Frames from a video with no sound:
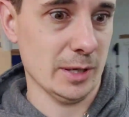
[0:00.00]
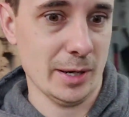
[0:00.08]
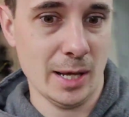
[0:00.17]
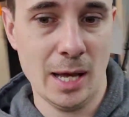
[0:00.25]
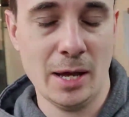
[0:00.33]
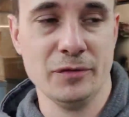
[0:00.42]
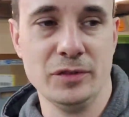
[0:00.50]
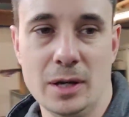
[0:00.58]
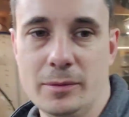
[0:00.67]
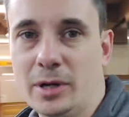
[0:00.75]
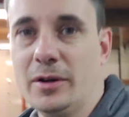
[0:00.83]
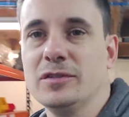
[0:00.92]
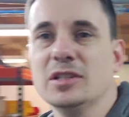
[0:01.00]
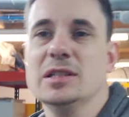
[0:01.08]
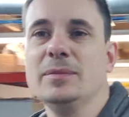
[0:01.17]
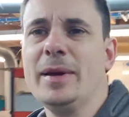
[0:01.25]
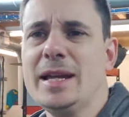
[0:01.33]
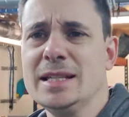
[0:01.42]
we don't have that. We don't have
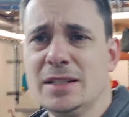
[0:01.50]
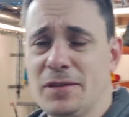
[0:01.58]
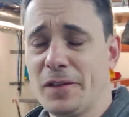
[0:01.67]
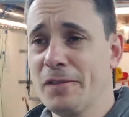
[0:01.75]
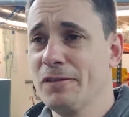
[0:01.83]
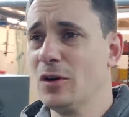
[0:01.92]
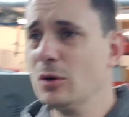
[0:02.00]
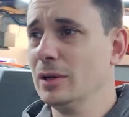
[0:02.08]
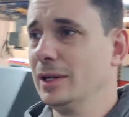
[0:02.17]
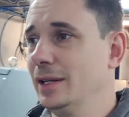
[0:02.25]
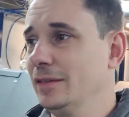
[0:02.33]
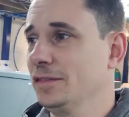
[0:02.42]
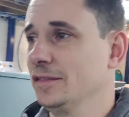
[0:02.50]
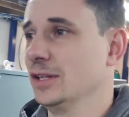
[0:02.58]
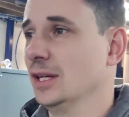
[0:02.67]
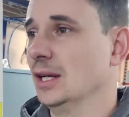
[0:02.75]
space for a forklift.